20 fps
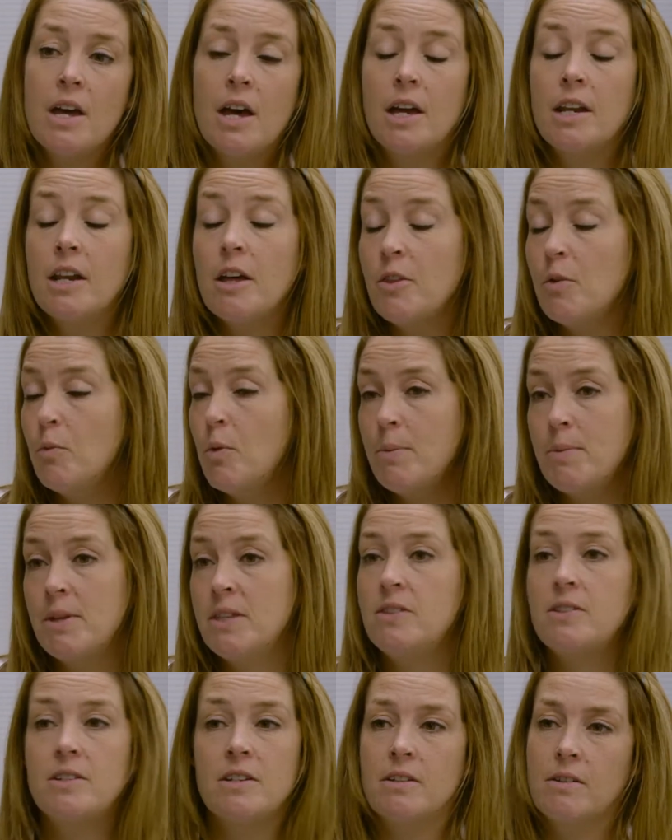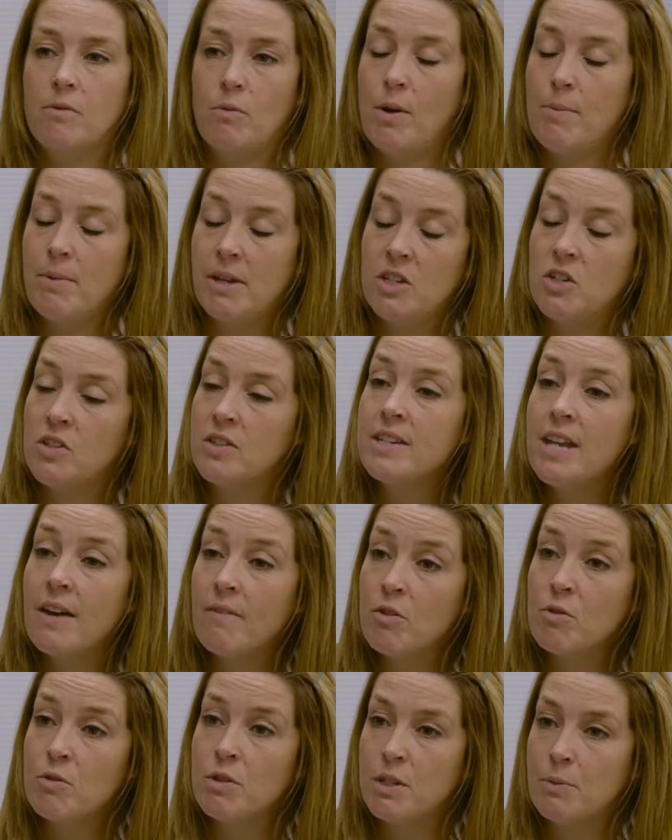And other women just
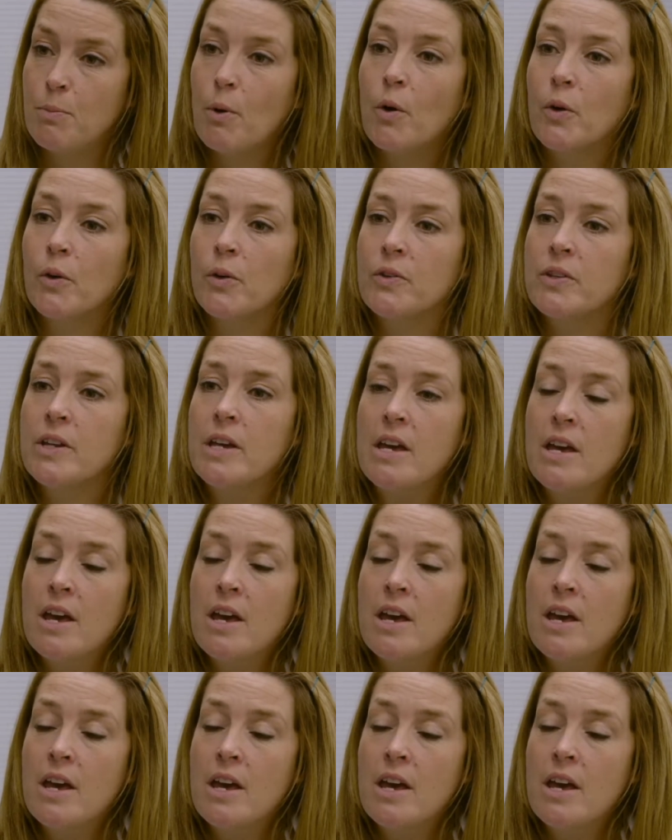never respond.